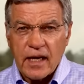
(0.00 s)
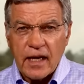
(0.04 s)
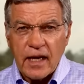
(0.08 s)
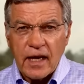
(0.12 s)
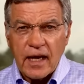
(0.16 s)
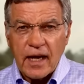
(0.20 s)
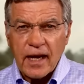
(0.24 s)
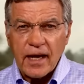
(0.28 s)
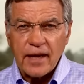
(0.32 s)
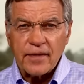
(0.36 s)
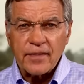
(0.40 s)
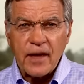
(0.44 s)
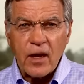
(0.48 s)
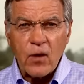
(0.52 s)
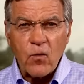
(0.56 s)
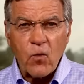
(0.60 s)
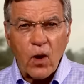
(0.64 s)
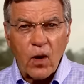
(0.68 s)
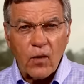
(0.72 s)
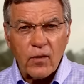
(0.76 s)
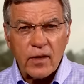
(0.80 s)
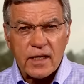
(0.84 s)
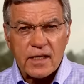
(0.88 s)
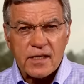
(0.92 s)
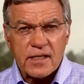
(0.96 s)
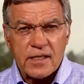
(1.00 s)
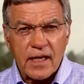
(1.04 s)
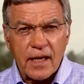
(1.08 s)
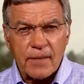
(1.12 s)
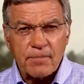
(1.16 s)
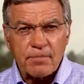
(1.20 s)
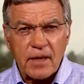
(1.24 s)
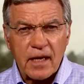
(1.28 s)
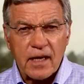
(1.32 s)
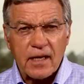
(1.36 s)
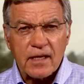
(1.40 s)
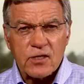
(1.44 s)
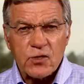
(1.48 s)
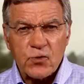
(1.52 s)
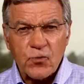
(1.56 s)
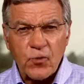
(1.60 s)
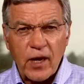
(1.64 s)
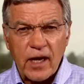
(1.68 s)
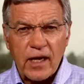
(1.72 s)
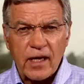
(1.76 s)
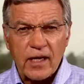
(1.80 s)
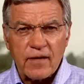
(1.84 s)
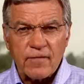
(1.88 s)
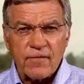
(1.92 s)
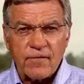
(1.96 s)
And they won't accept that
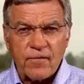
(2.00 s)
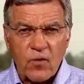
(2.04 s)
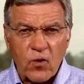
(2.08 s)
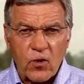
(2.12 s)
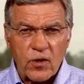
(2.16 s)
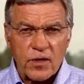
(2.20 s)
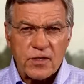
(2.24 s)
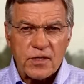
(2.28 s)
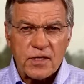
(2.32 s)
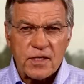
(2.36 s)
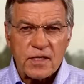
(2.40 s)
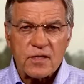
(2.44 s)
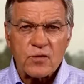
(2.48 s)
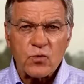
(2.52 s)
Israeli forces